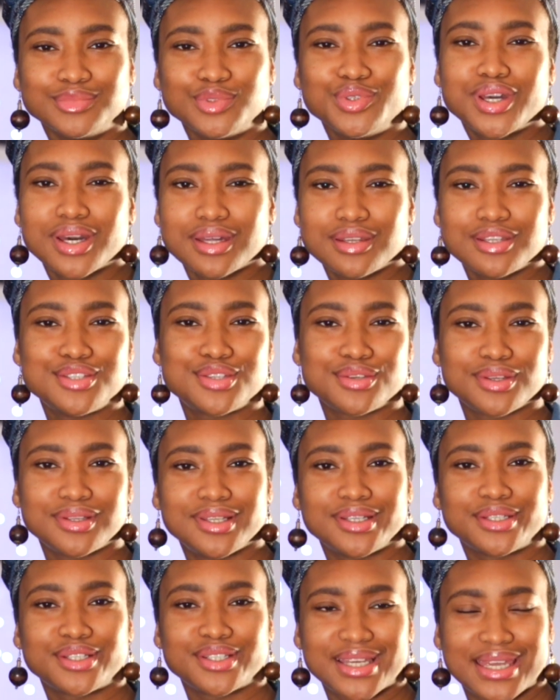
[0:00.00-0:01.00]
we're gonna do a
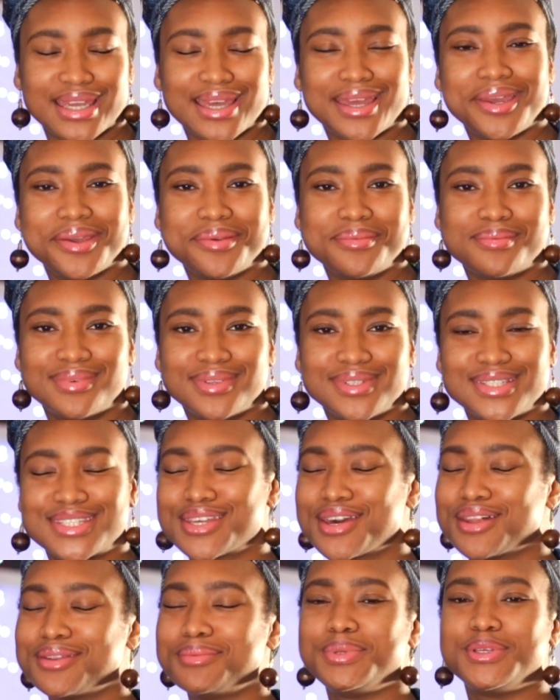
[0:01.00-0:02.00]
little game. It's
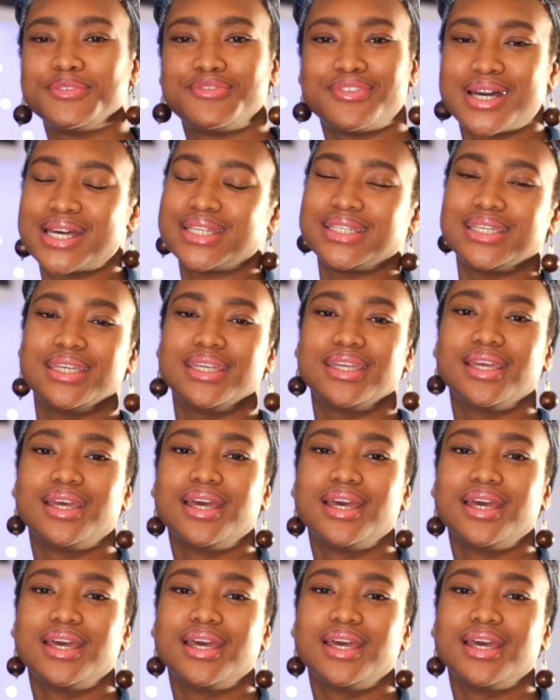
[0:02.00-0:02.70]
gonna be funny.